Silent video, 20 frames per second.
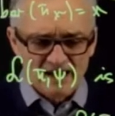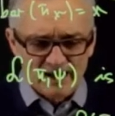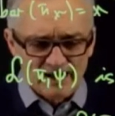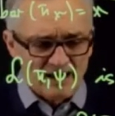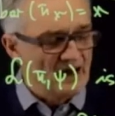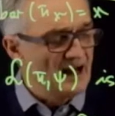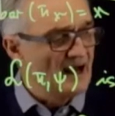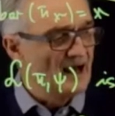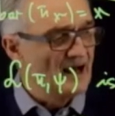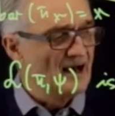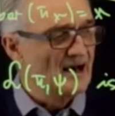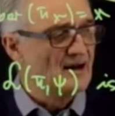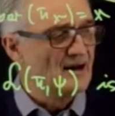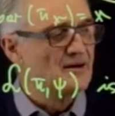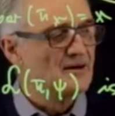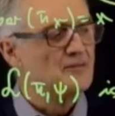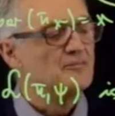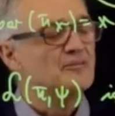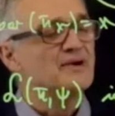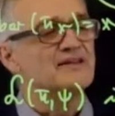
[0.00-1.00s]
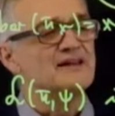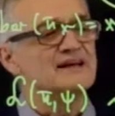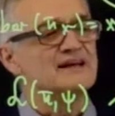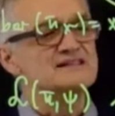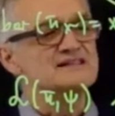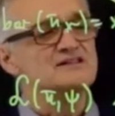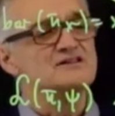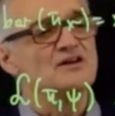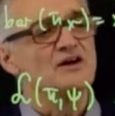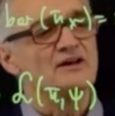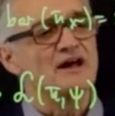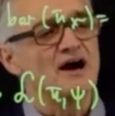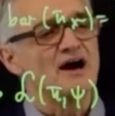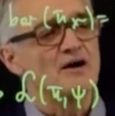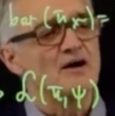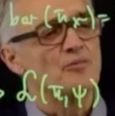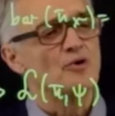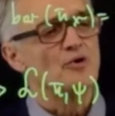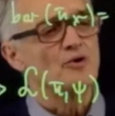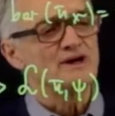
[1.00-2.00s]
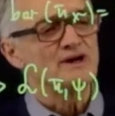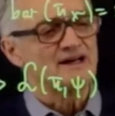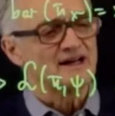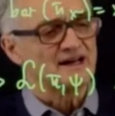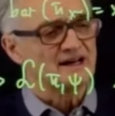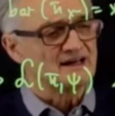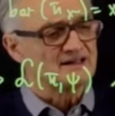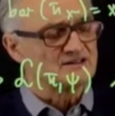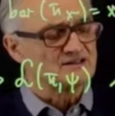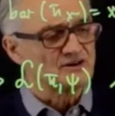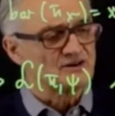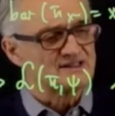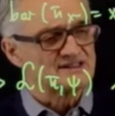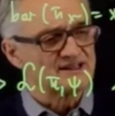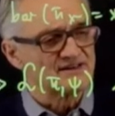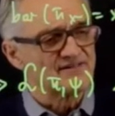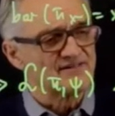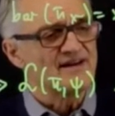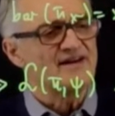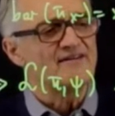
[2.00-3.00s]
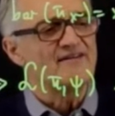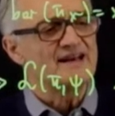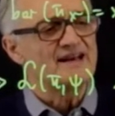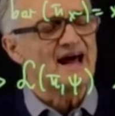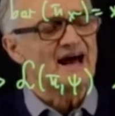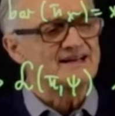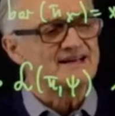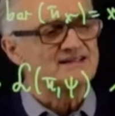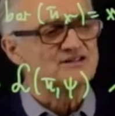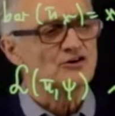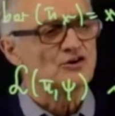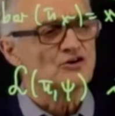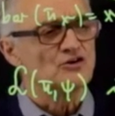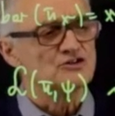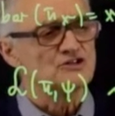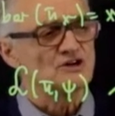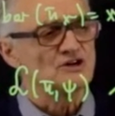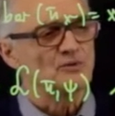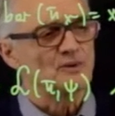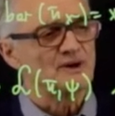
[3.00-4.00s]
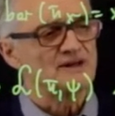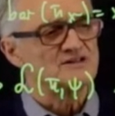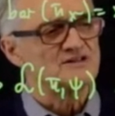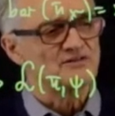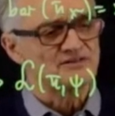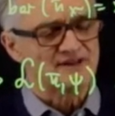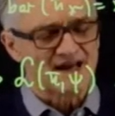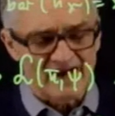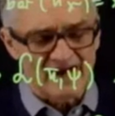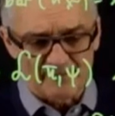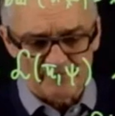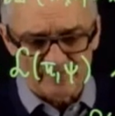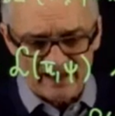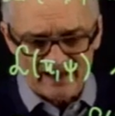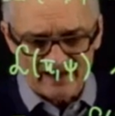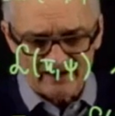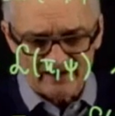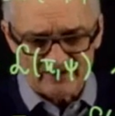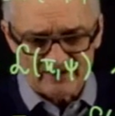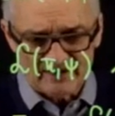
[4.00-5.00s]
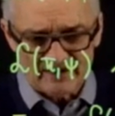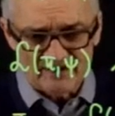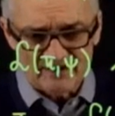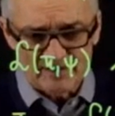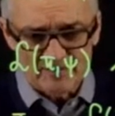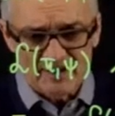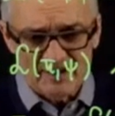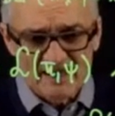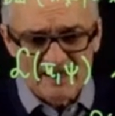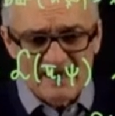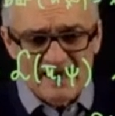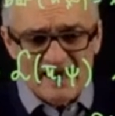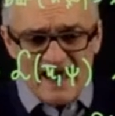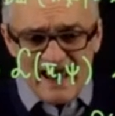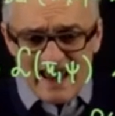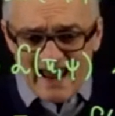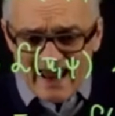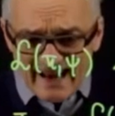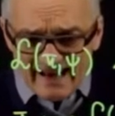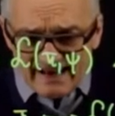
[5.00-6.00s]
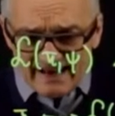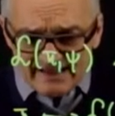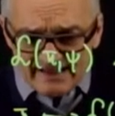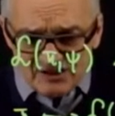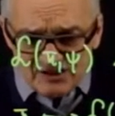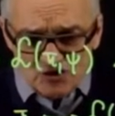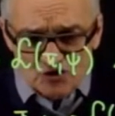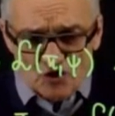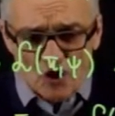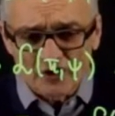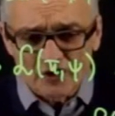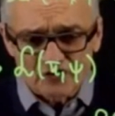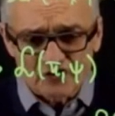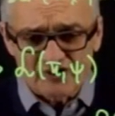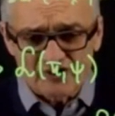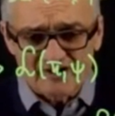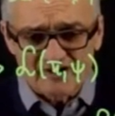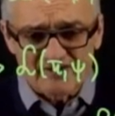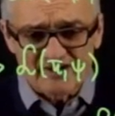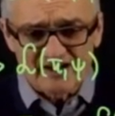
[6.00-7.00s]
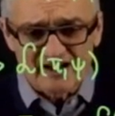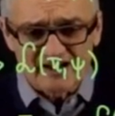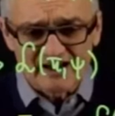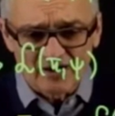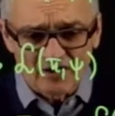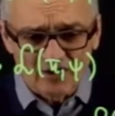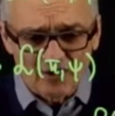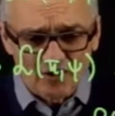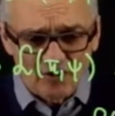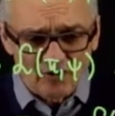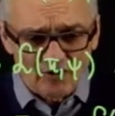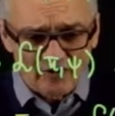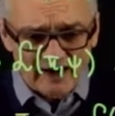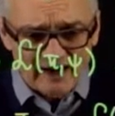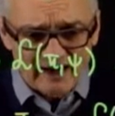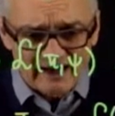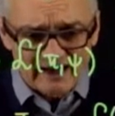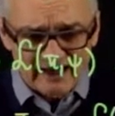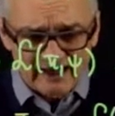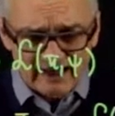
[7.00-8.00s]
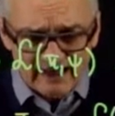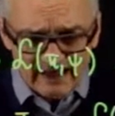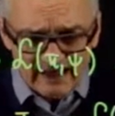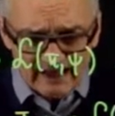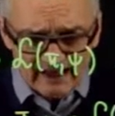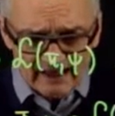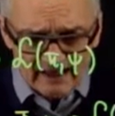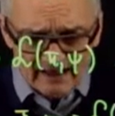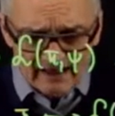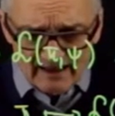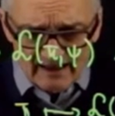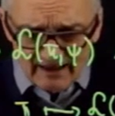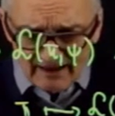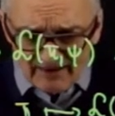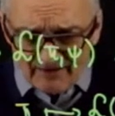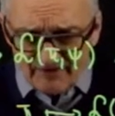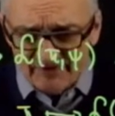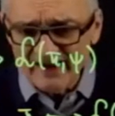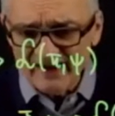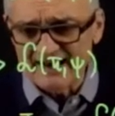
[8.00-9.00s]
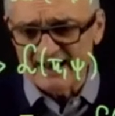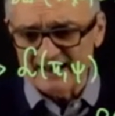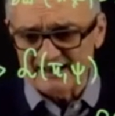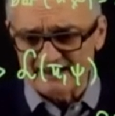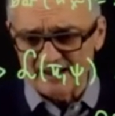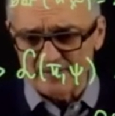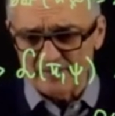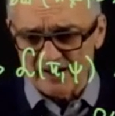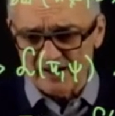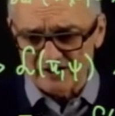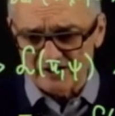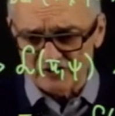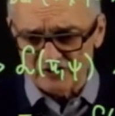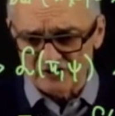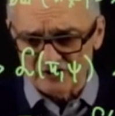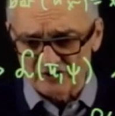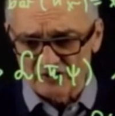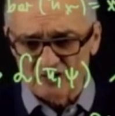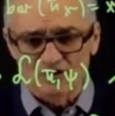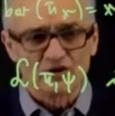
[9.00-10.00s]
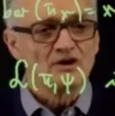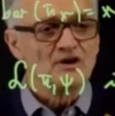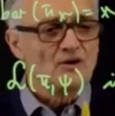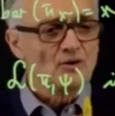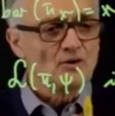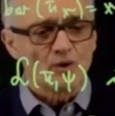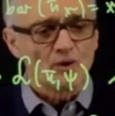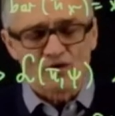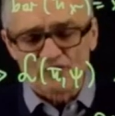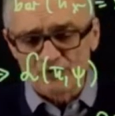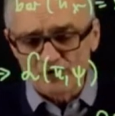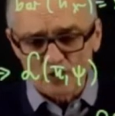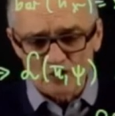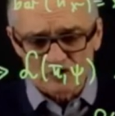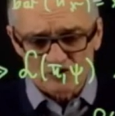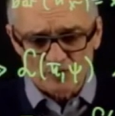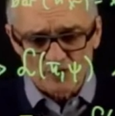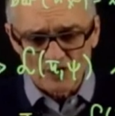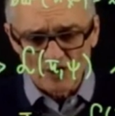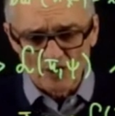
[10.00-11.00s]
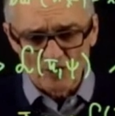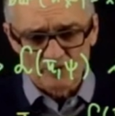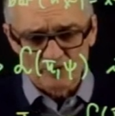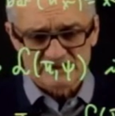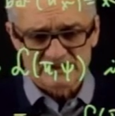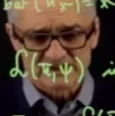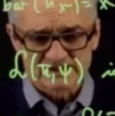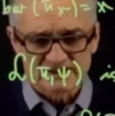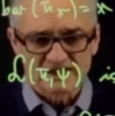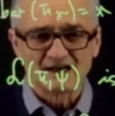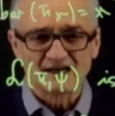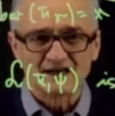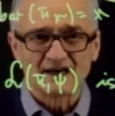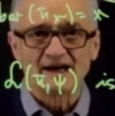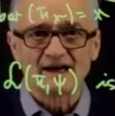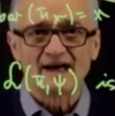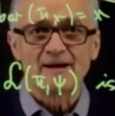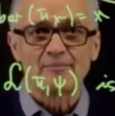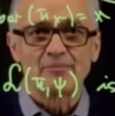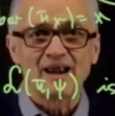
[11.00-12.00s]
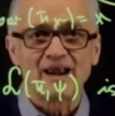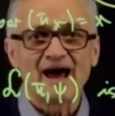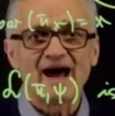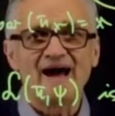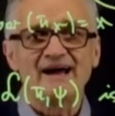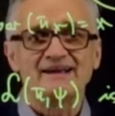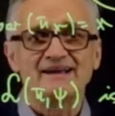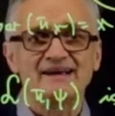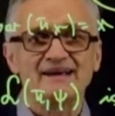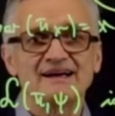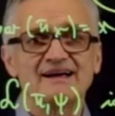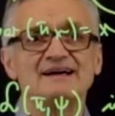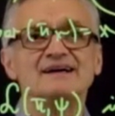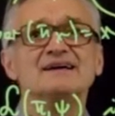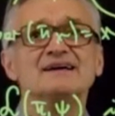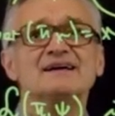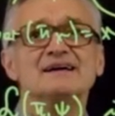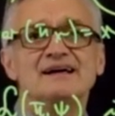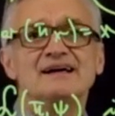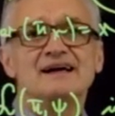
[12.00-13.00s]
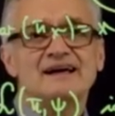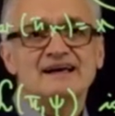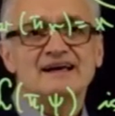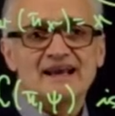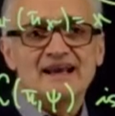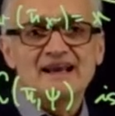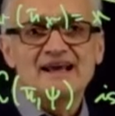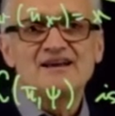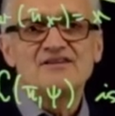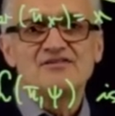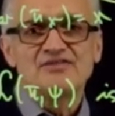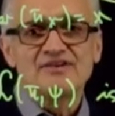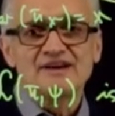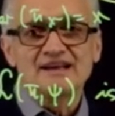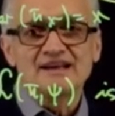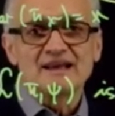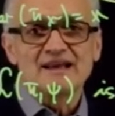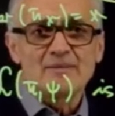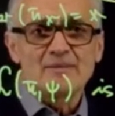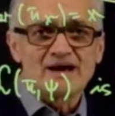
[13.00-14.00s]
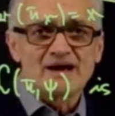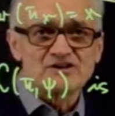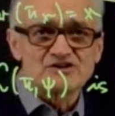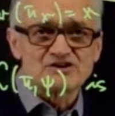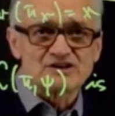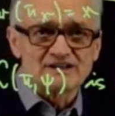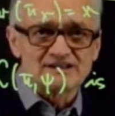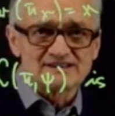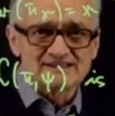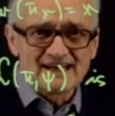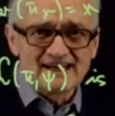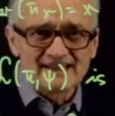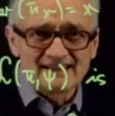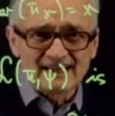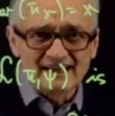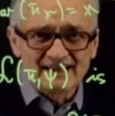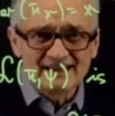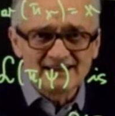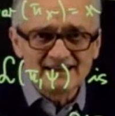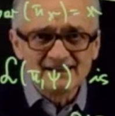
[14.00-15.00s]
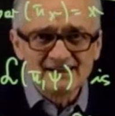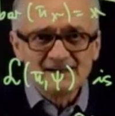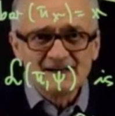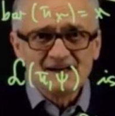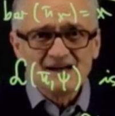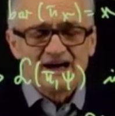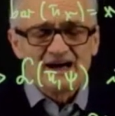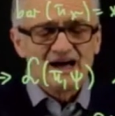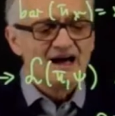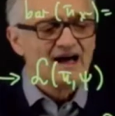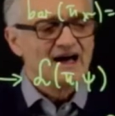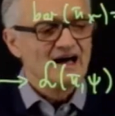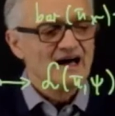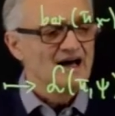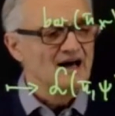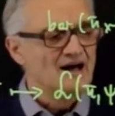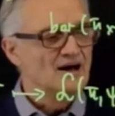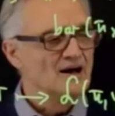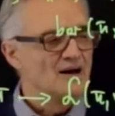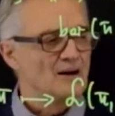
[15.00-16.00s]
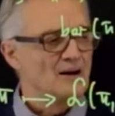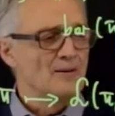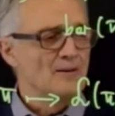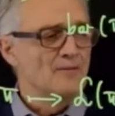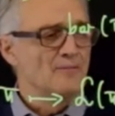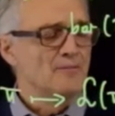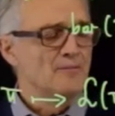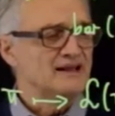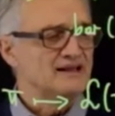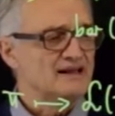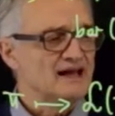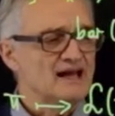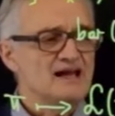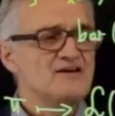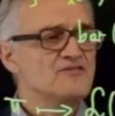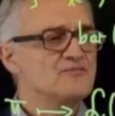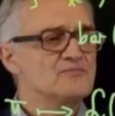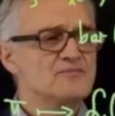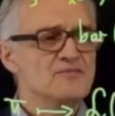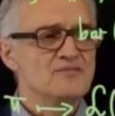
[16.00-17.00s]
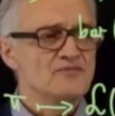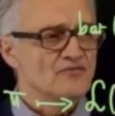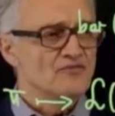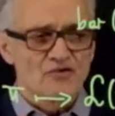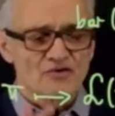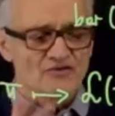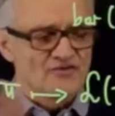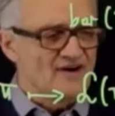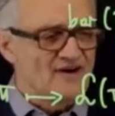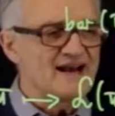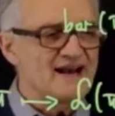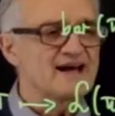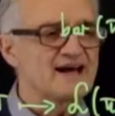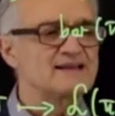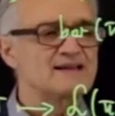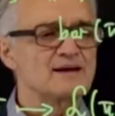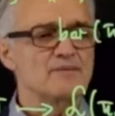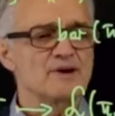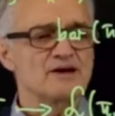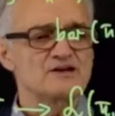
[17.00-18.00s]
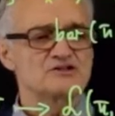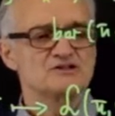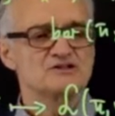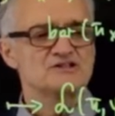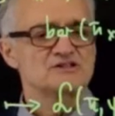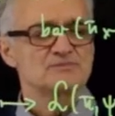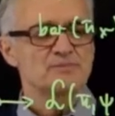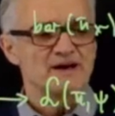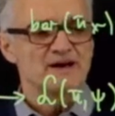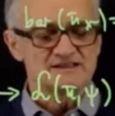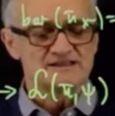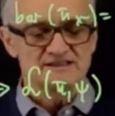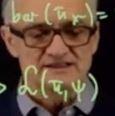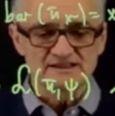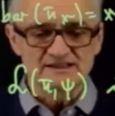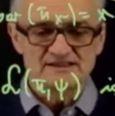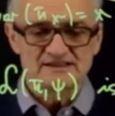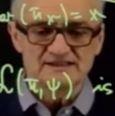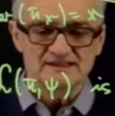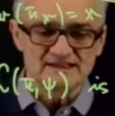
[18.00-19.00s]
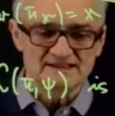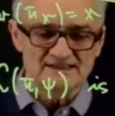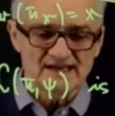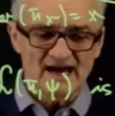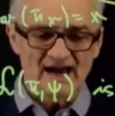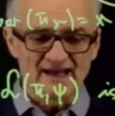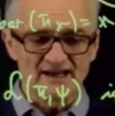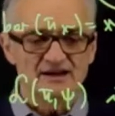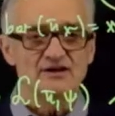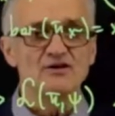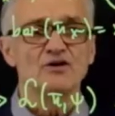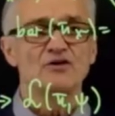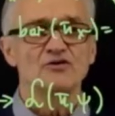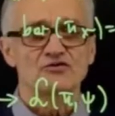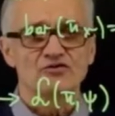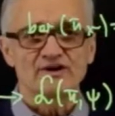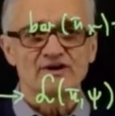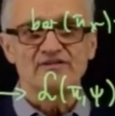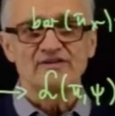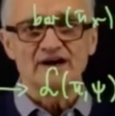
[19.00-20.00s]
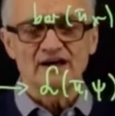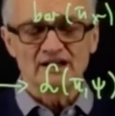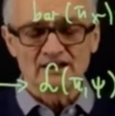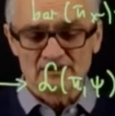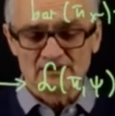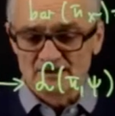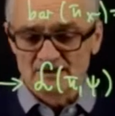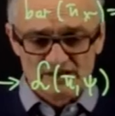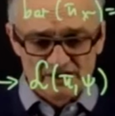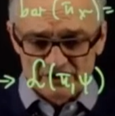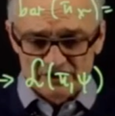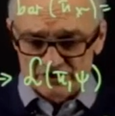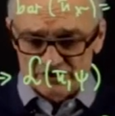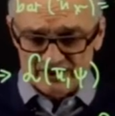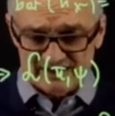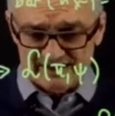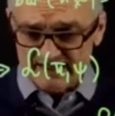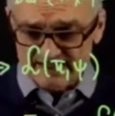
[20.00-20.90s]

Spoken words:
but that's not our point here. So it's a very nice consequence of the Hambanach theorem, and it's non-trivial already in finite dimension. Of course, we always apply it here in an infinite dimensional setting, but even for finite dimensional spaces, it's highly non-trivial, just